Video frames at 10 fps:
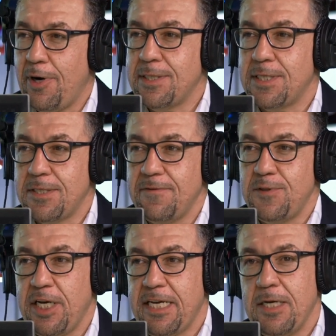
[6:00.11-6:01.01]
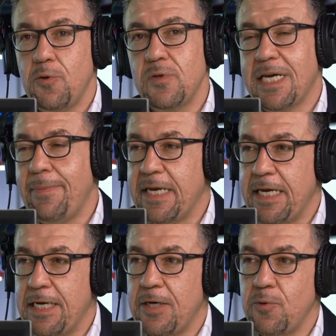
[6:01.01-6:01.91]
process of checking who's coming
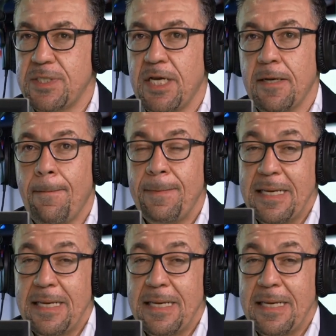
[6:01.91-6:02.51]
in and who's not.